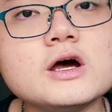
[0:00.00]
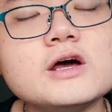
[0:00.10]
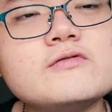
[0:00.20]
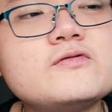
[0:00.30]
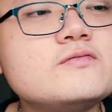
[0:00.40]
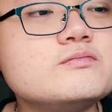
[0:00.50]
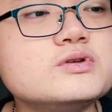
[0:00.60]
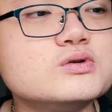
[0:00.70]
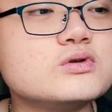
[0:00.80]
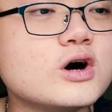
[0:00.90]
If
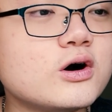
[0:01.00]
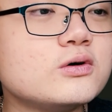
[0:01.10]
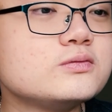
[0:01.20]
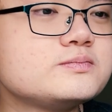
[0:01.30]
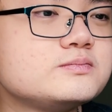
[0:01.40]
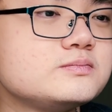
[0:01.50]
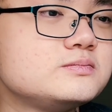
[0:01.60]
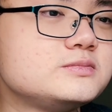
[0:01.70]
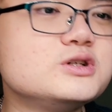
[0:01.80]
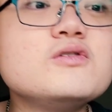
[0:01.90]
you go
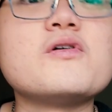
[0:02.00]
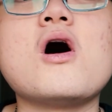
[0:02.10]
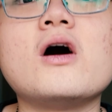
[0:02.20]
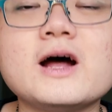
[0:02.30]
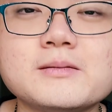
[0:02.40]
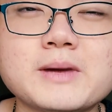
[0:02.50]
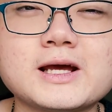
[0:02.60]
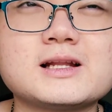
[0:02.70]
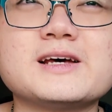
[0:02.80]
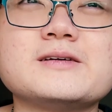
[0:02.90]
too far and
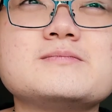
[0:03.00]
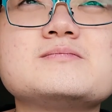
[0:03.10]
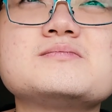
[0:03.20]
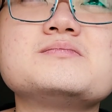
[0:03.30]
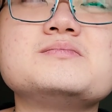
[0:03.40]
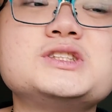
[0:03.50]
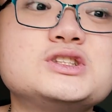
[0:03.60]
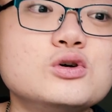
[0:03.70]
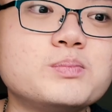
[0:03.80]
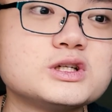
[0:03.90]
make like
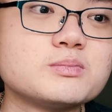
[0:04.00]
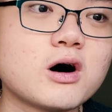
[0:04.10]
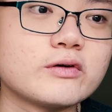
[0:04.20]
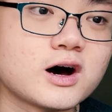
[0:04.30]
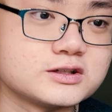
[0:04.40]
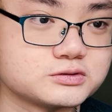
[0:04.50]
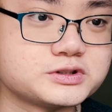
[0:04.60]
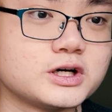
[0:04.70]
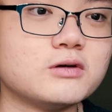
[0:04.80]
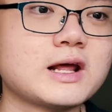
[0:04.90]
super small
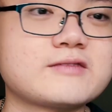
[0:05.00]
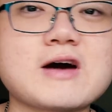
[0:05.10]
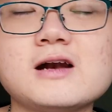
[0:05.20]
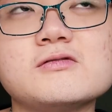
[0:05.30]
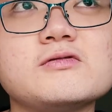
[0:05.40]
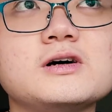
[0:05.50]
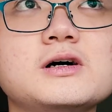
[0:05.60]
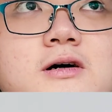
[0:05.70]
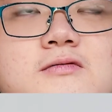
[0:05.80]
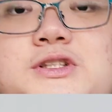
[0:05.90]
nozzles though, like that of
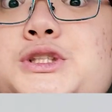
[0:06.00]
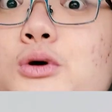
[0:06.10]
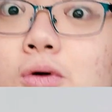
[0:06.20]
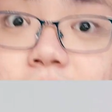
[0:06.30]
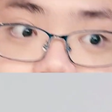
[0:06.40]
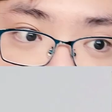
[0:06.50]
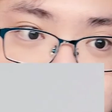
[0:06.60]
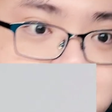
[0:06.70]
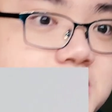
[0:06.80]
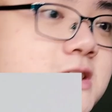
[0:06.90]
uh, Shure ear
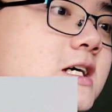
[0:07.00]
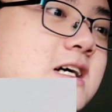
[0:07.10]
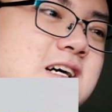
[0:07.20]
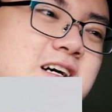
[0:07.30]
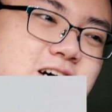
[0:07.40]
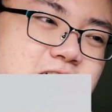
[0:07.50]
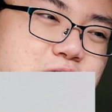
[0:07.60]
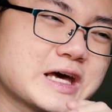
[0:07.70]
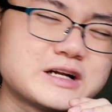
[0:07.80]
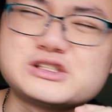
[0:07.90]
tips,
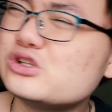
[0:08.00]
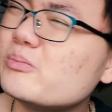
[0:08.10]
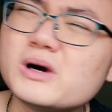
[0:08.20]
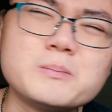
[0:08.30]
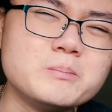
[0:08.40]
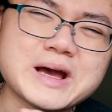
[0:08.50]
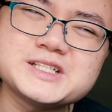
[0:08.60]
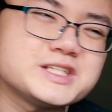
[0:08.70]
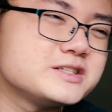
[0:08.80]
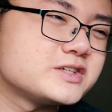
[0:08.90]
you get a super
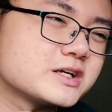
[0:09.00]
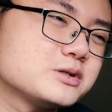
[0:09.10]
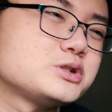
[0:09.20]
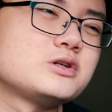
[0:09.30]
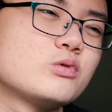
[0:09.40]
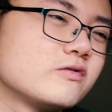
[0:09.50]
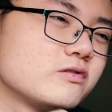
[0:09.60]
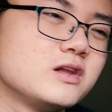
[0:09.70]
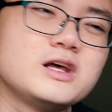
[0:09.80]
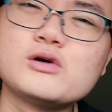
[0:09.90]
bassy signature with
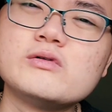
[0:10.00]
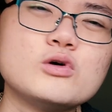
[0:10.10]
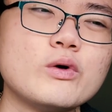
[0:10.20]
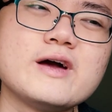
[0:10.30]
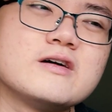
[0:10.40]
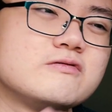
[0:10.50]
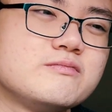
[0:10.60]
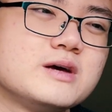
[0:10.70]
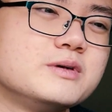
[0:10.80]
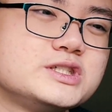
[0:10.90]
little in the way of
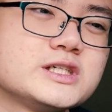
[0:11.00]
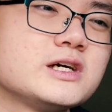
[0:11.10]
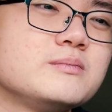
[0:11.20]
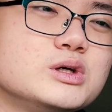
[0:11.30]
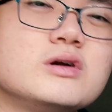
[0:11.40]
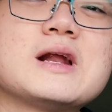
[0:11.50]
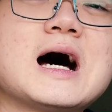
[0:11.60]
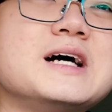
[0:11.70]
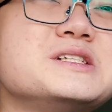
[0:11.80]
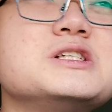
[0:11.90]
imaging and muted
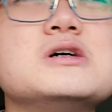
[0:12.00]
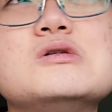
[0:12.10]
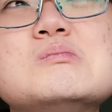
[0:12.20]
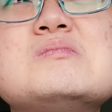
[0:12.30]
highs, so